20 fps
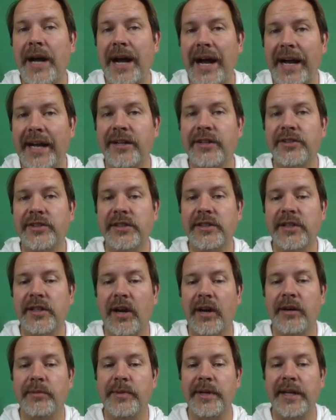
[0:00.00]
hydrogen
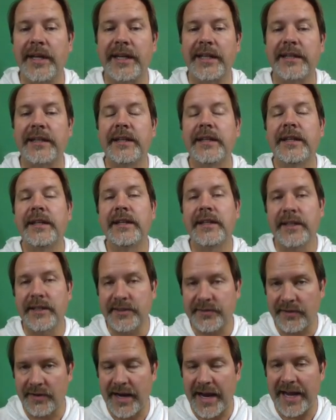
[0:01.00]
carbonate
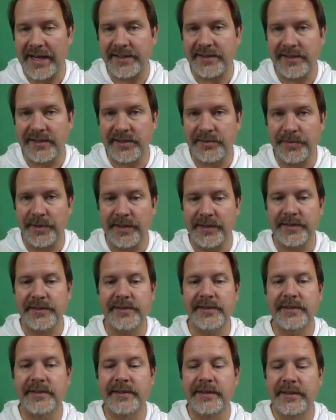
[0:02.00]
is for acid
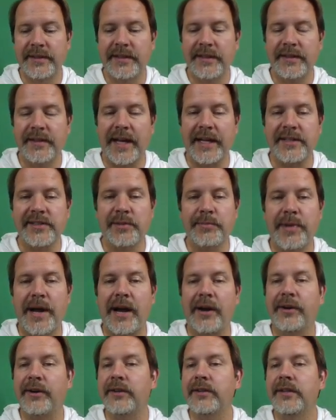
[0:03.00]
spills. That's the
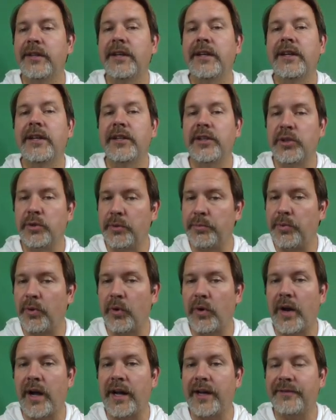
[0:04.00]
powder you would
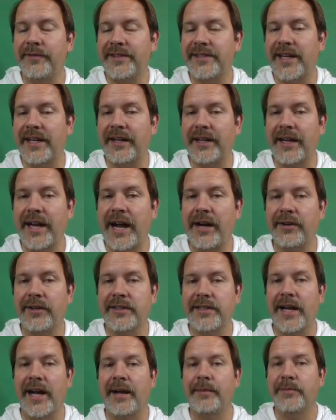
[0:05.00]
pour on if it's on the
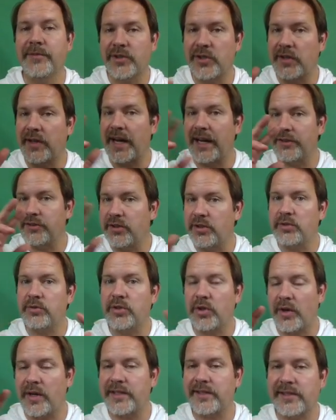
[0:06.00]
countertop. So you got two
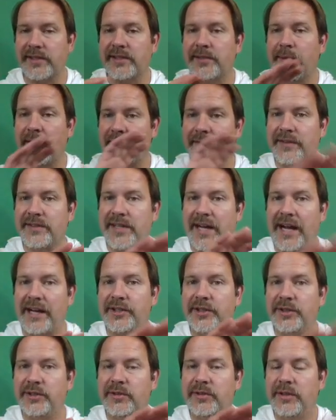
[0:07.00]
choices to make. If it's on
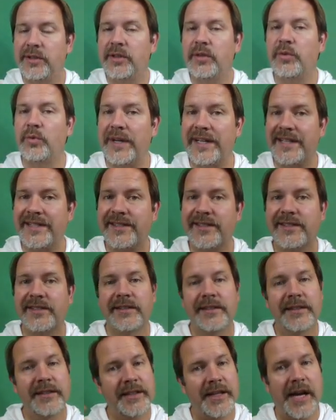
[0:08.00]
you, rinse,
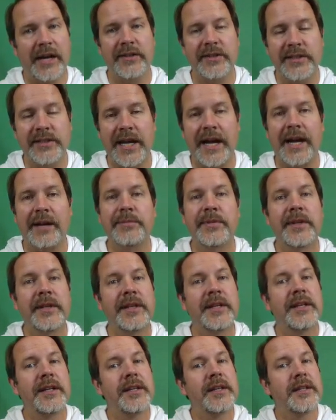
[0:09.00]
countertop,
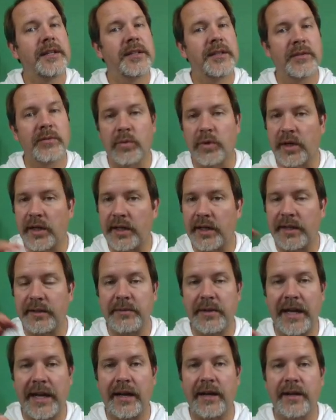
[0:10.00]
we're gonna
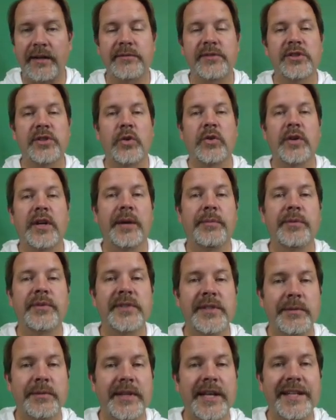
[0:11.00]
uh, soak it up with
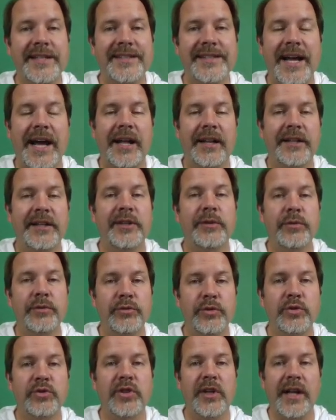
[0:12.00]
some of that solid, it will
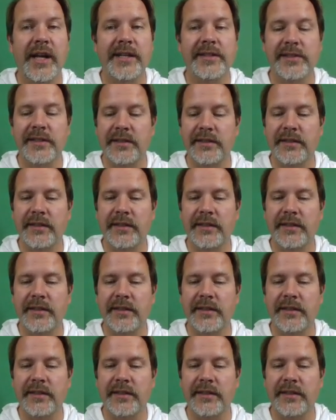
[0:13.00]
neutralize it,